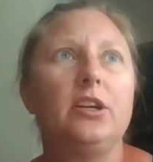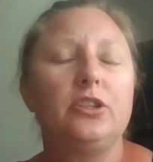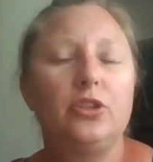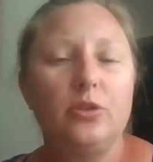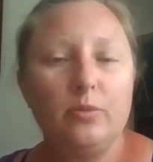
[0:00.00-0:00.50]

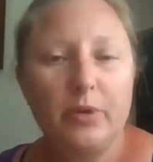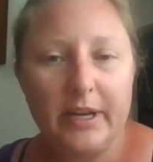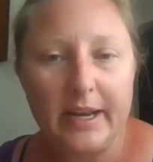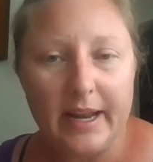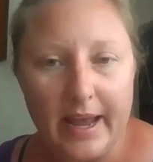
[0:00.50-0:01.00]
to
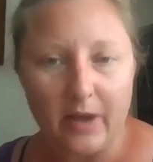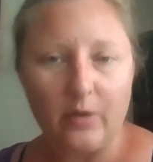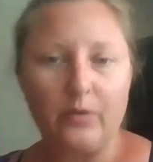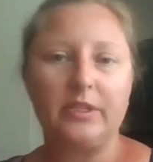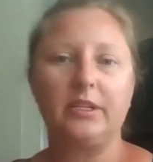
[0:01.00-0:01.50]
put
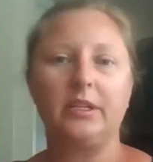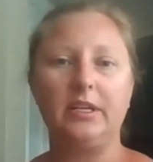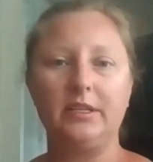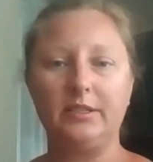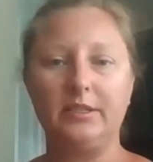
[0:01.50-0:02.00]
out
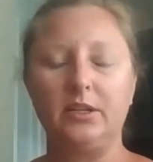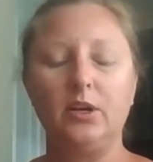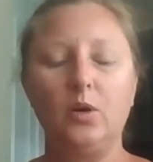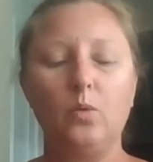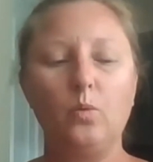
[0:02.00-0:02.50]
is
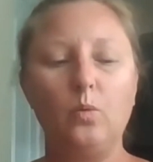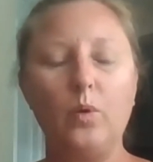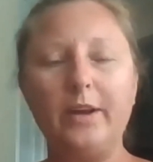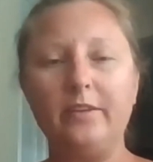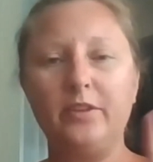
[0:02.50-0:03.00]

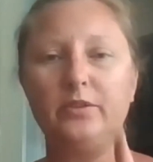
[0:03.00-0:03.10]
one of those